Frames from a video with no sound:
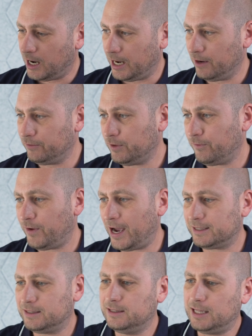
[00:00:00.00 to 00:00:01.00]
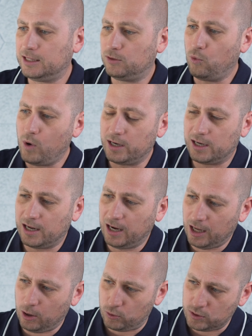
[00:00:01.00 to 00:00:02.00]
I love the fact that when
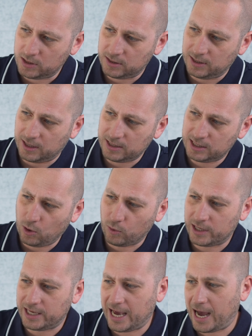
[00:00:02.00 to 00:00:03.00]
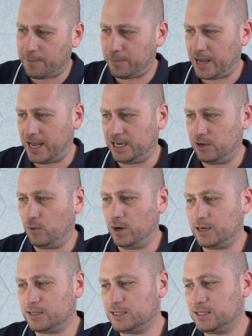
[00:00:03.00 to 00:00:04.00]
closed, there is no gap
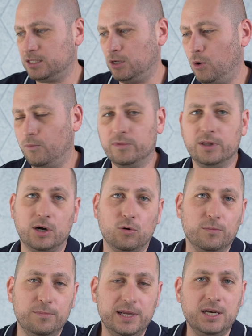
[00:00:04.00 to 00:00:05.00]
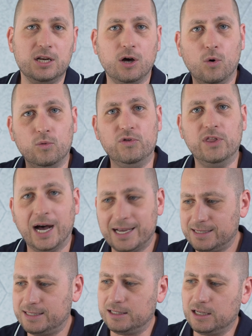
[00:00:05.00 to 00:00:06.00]
anywhere. So there will be no
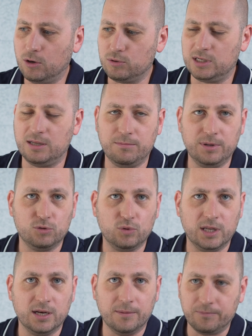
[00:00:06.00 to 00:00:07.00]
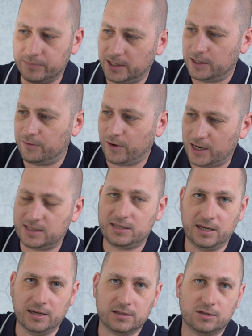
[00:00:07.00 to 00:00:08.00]
dust that goes in between the device
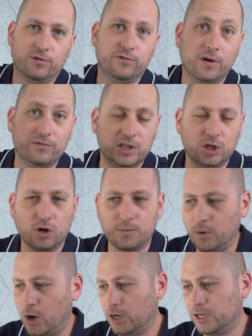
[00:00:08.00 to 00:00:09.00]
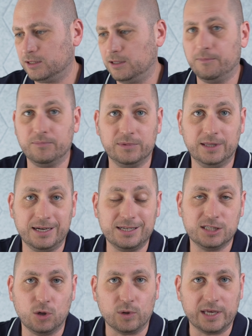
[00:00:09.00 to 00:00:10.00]
here. So if you have it in your pocket, there is
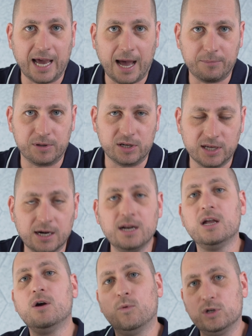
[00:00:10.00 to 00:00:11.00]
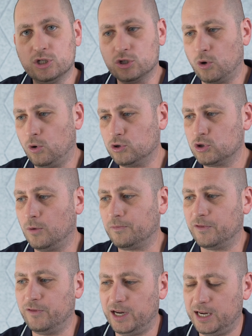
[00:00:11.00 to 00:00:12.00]
no gap in here, which is also
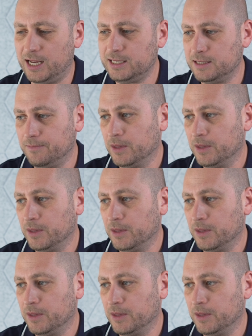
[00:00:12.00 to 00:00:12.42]
very nice.